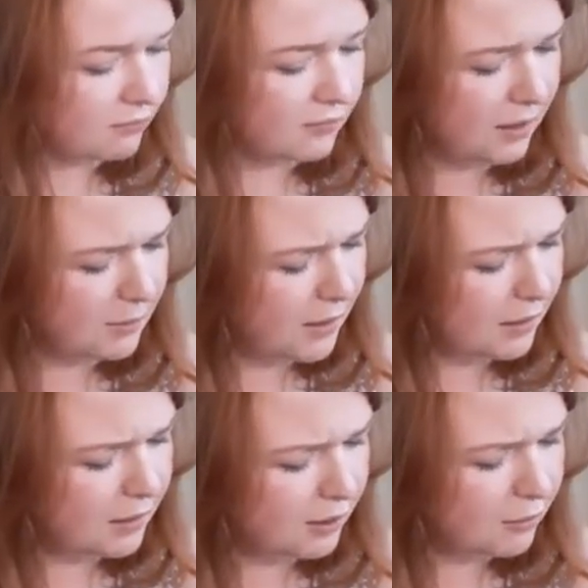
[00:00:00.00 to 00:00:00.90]
I mean,
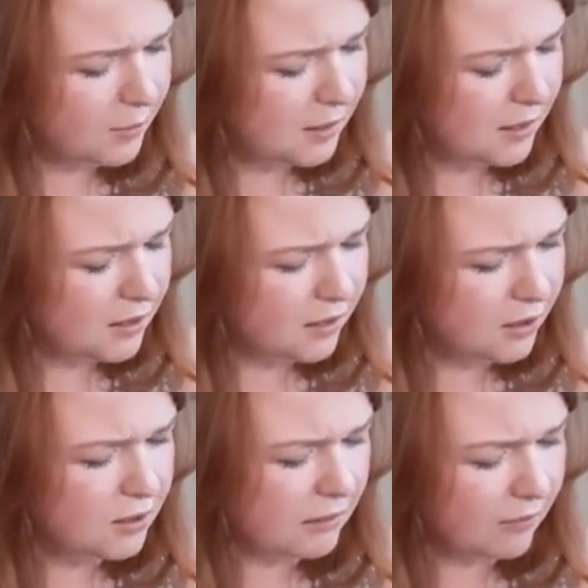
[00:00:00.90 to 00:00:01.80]
you could potentially
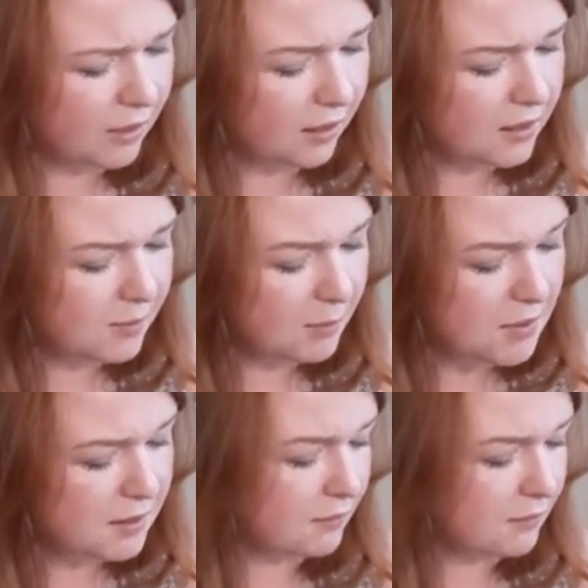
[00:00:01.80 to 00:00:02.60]
use something else, maybe